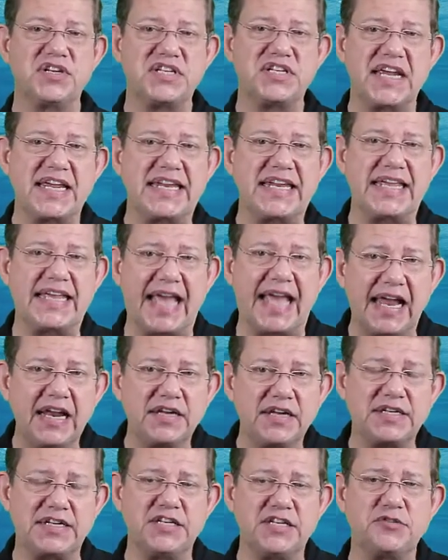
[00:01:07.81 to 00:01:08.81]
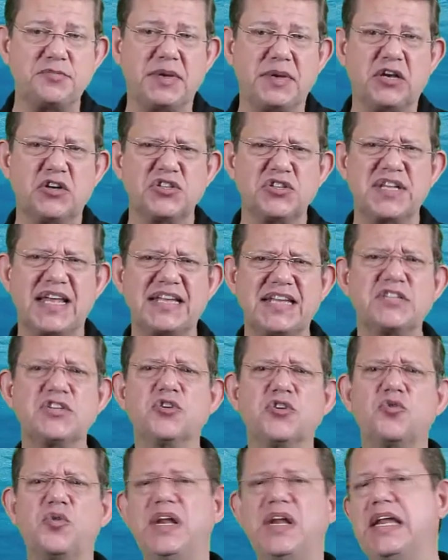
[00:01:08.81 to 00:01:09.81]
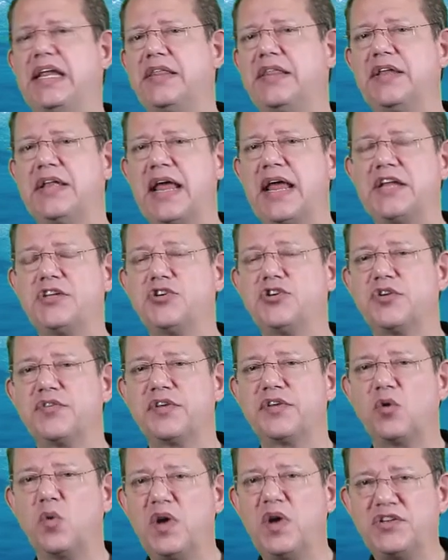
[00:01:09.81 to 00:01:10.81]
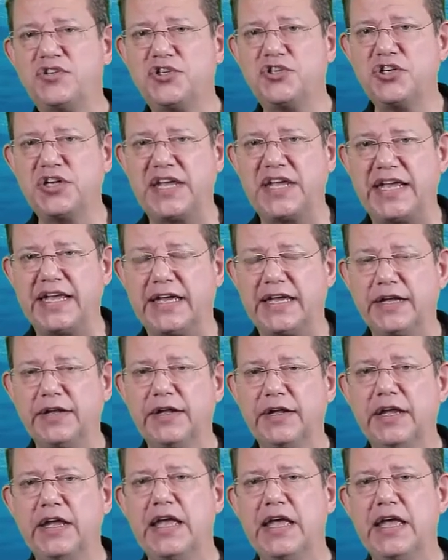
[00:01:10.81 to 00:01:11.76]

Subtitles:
technicalities because that's not really the nature of the question here,